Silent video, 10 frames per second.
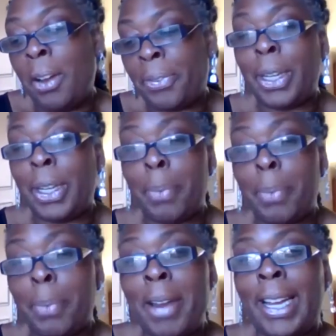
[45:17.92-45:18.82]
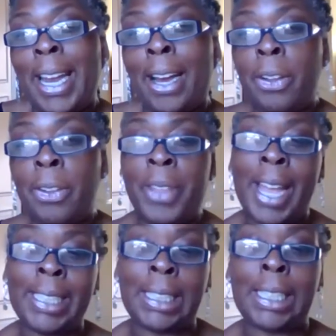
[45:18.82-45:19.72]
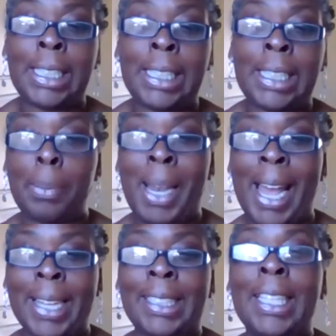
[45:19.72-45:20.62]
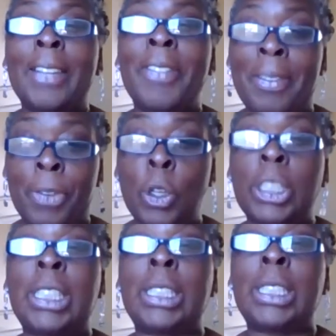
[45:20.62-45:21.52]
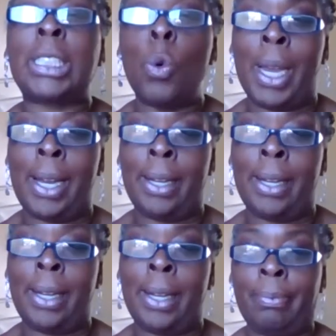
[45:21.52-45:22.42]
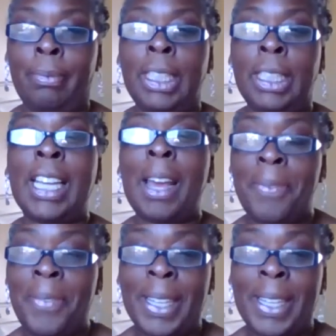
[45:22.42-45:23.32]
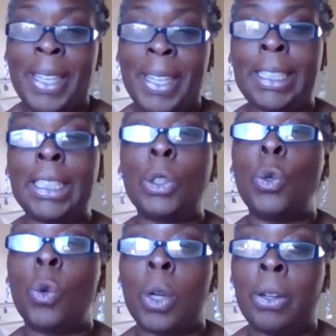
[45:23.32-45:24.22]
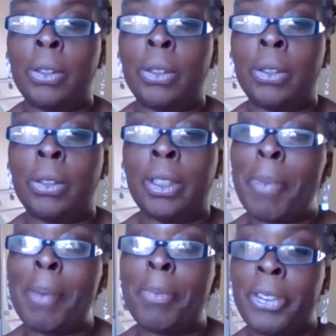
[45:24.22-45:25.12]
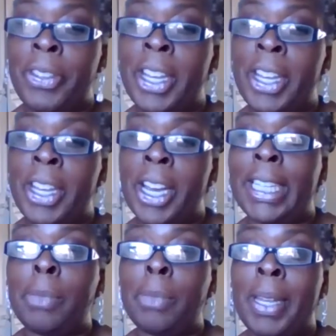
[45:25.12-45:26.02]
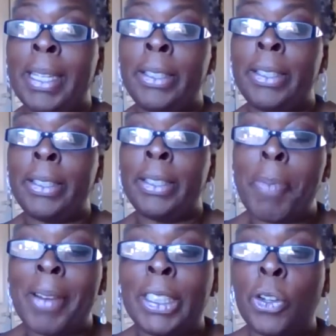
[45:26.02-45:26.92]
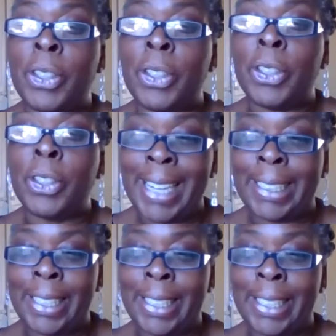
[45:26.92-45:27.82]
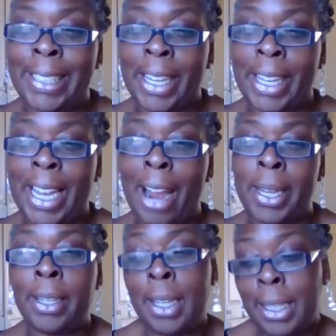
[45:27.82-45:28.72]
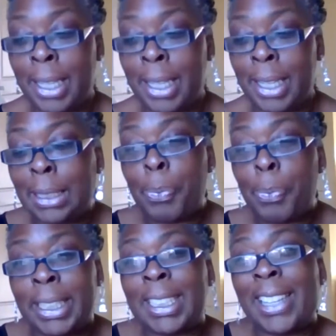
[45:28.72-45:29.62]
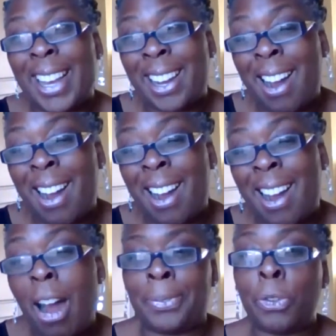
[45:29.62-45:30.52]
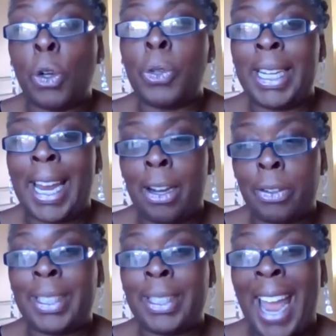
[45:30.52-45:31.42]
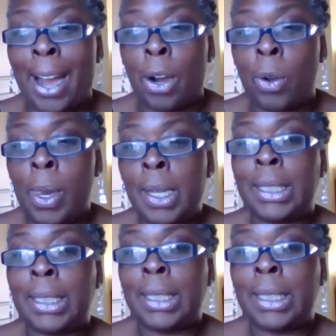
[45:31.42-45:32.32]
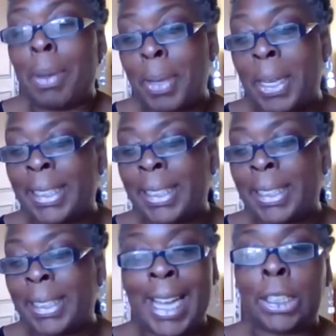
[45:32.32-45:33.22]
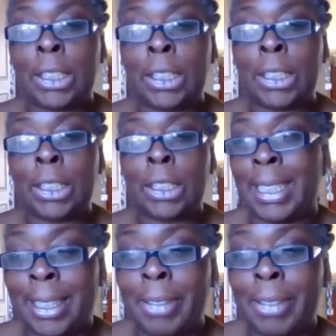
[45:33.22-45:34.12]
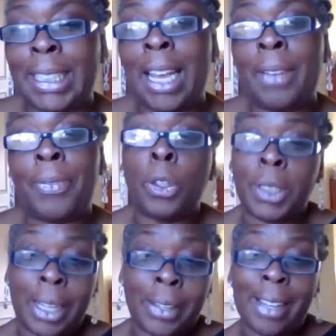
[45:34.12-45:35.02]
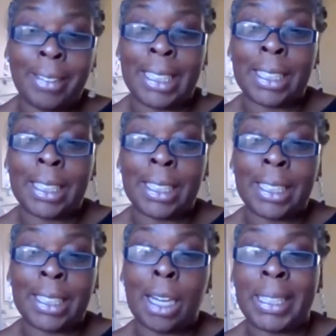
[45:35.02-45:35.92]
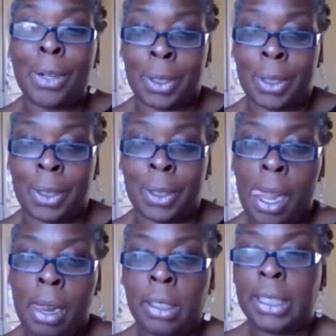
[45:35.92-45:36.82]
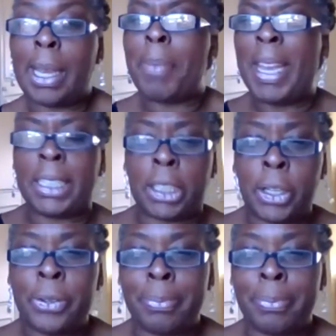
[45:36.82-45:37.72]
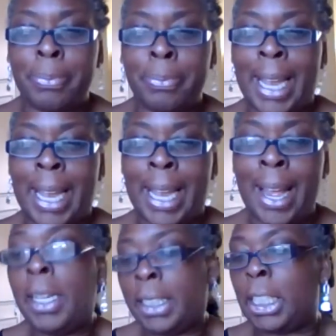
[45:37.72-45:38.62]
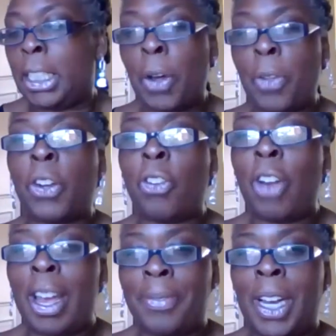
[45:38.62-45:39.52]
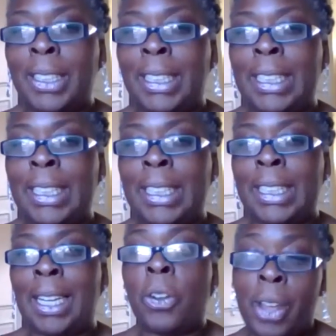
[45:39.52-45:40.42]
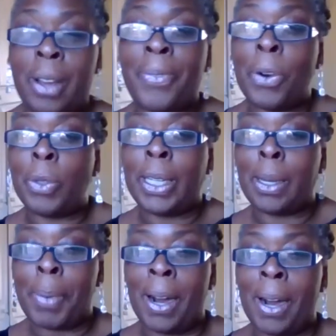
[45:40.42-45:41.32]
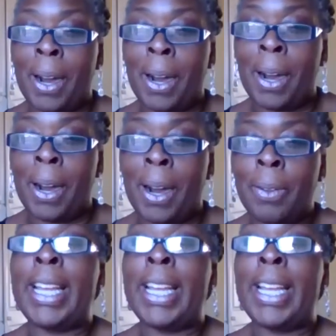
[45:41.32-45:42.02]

Over in America now, the headstones are plaques. They've got smaller. So that fussiness has all gone. Now, if you remember in the early days, you'd be you'd be buried on your land in the Caribbean. That's a practice that they're kind of ruling out now, simply because the land's not necessarily safe, and also houses can't be sold because they're big tombs, yeah. So you've got the graveyards in Dovecot that are falling apart.